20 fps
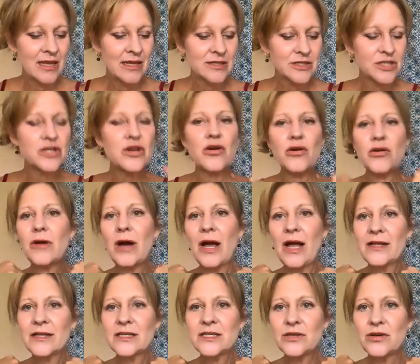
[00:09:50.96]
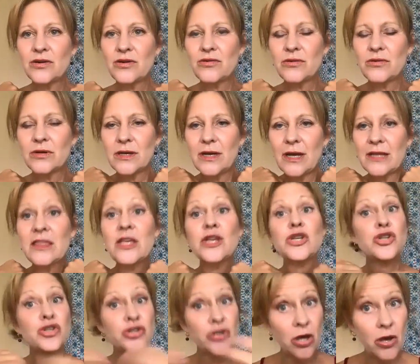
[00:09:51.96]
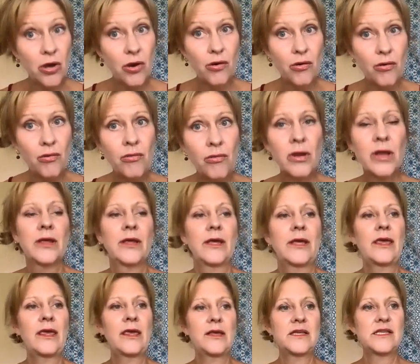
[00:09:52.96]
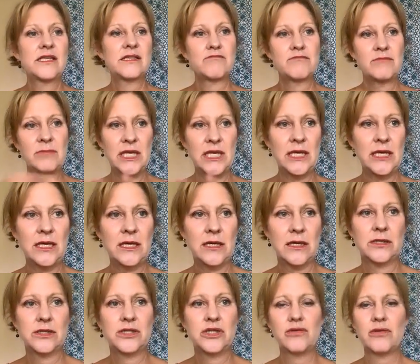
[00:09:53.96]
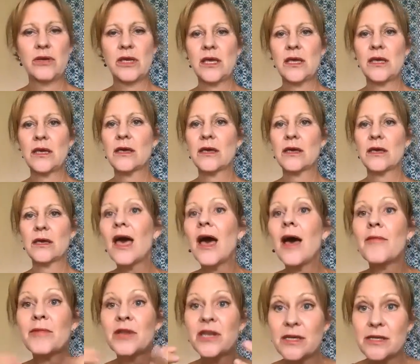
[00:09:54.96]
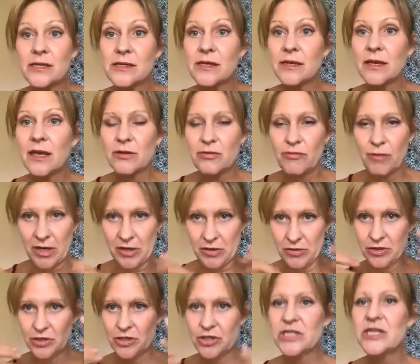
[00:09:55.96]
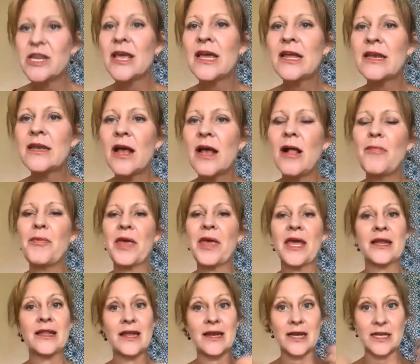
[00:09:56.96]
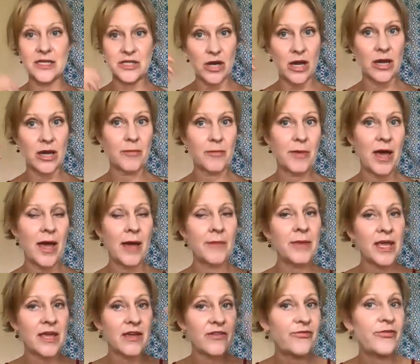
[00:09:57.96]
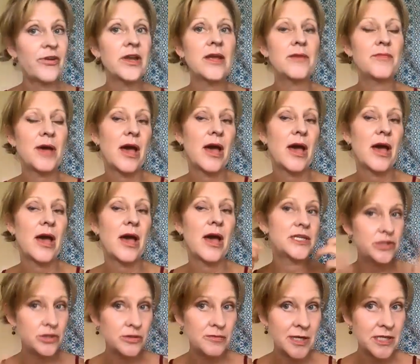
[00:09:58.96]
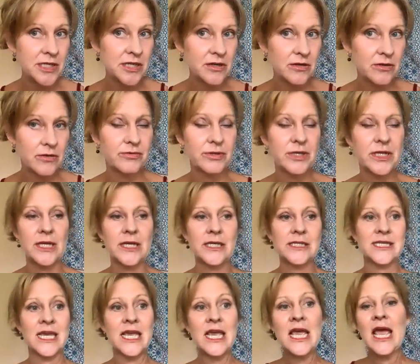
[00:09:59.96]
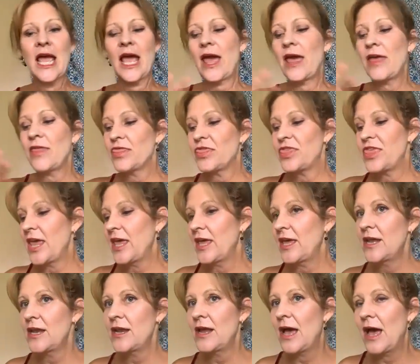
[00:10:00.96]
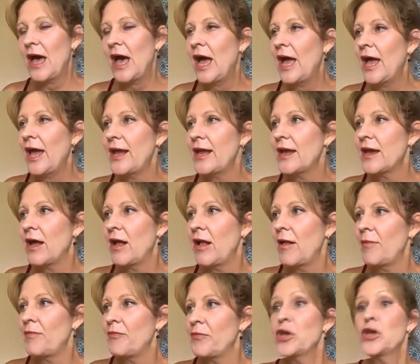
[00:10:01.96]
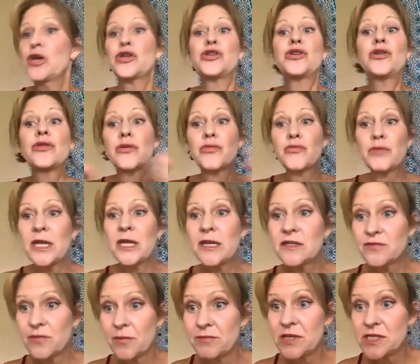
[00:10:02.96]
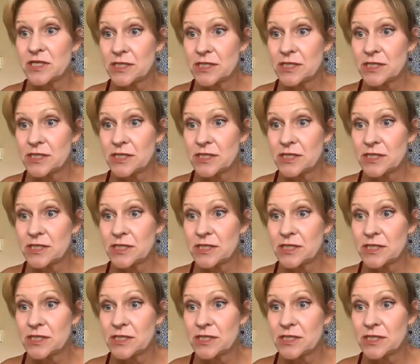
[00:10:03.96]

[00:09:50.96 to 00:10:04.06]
so the show me doing comedy in regular stand-up, and then I make it funny about how I do my tarot readings, and then I do the readings from the